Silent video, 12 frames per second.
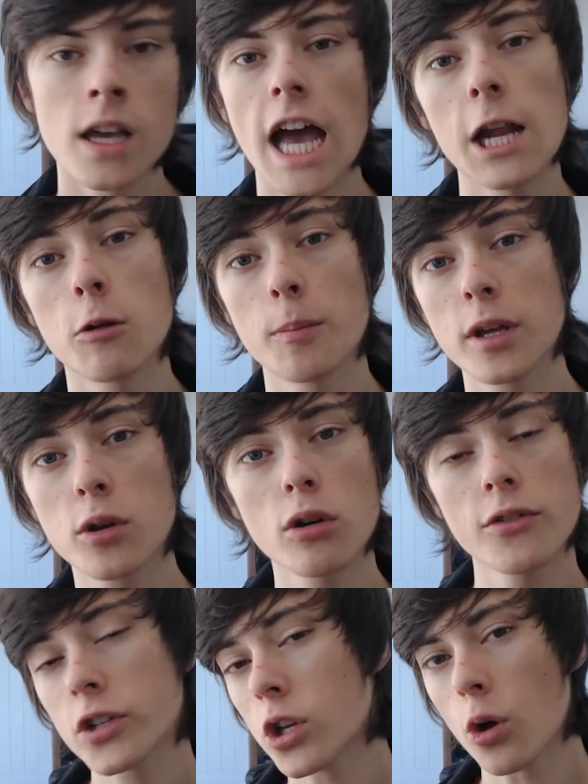And it would be cool
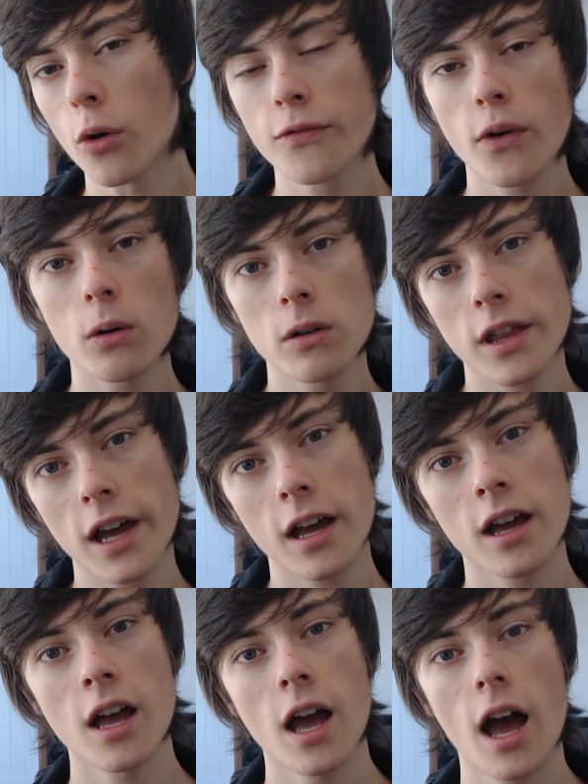if you could go follow
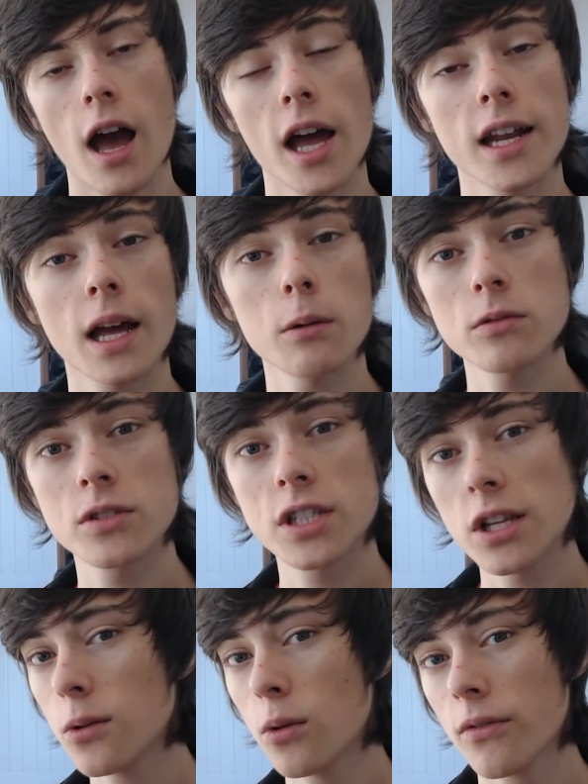that, and I will
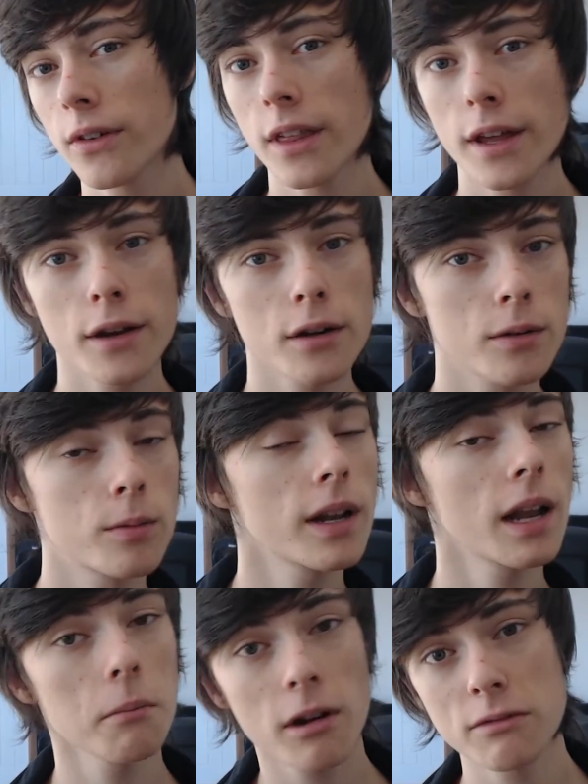see you over there
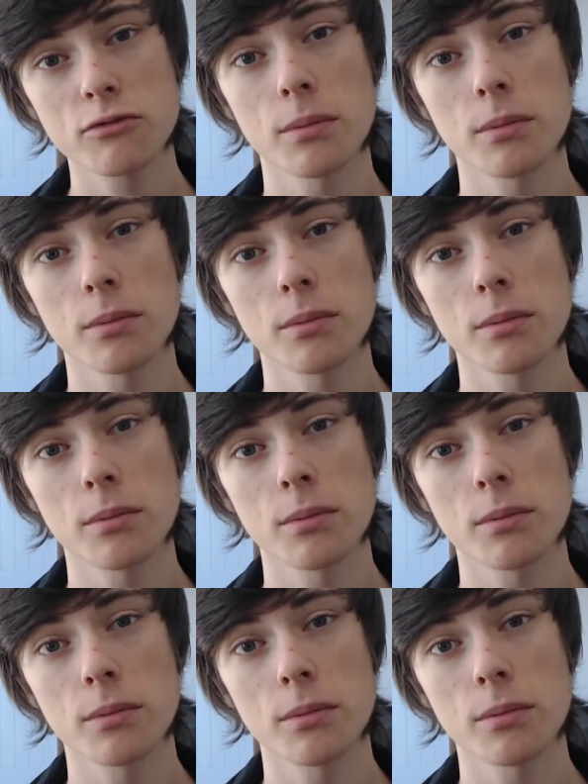when I'm live